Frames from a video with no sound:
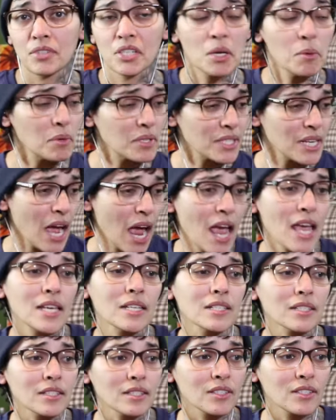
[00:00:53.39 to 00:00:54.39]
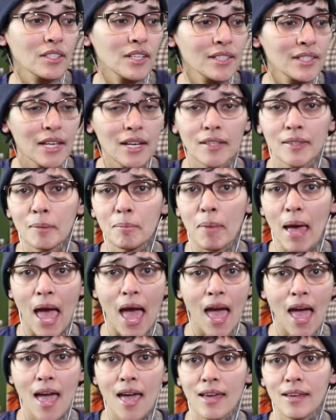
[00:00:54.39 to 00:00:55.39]
she was nice. She didn't say nothing
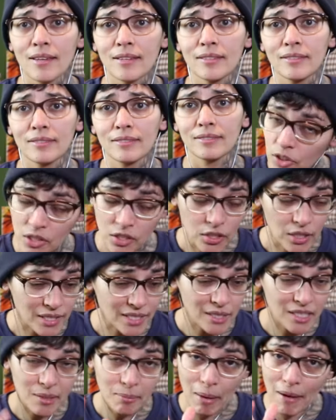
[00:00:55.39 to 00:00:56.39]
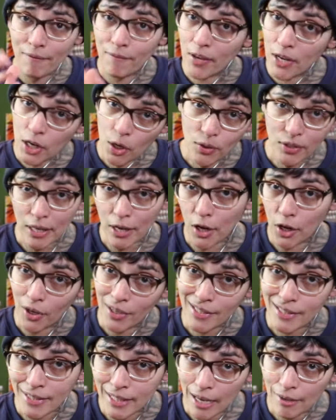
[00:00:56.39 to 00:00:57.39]
bad. She still doesn't see my videos on her
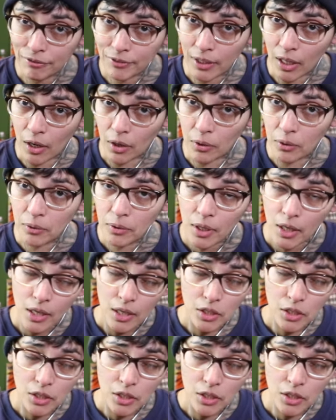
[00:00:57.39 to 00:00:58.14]
on Steph though.